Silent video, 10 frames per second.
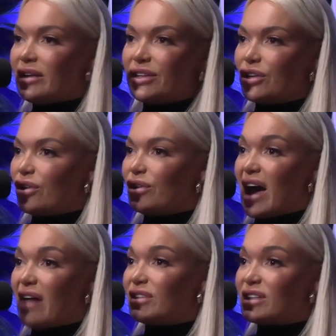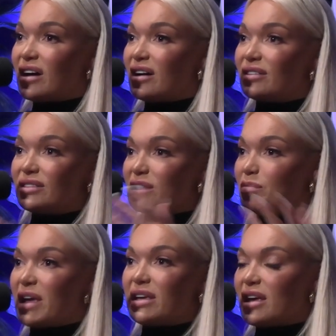you know, avatar
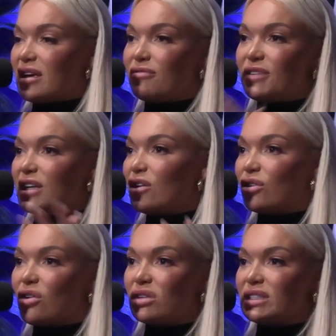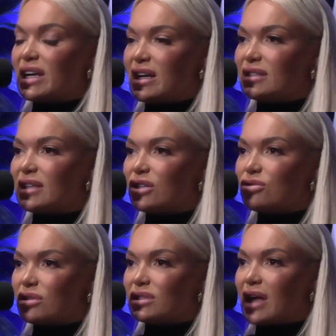speaking, video content,
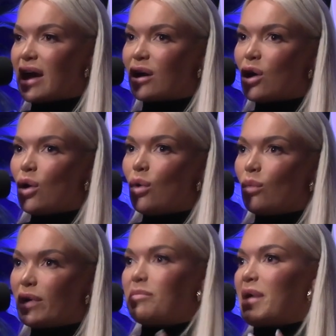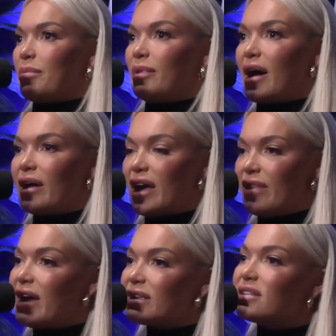etc., it's like, where the people at?
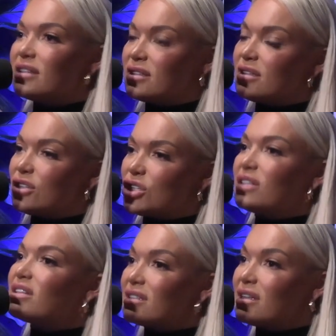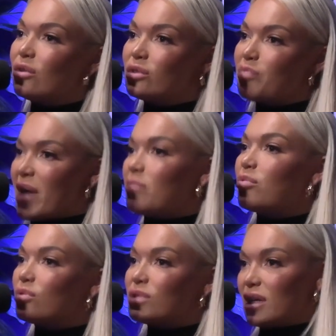And that's the shit that sells.
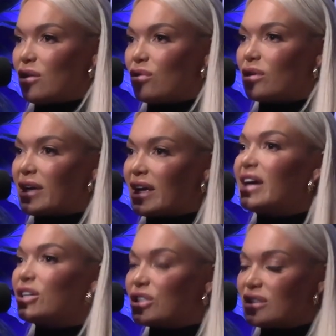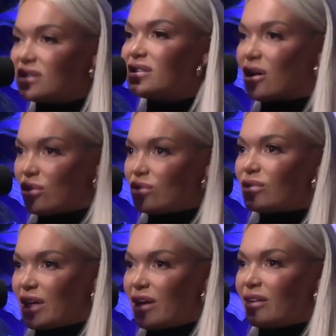People sell connections sell.
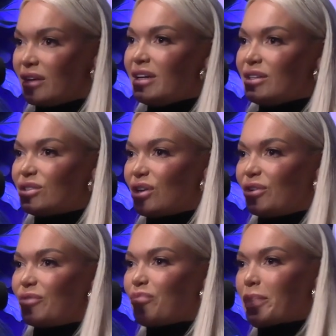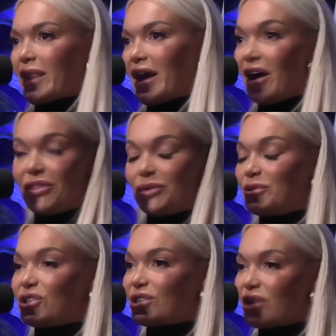Yeah. So I thought it
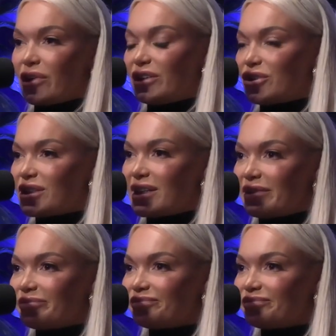was just so interesting.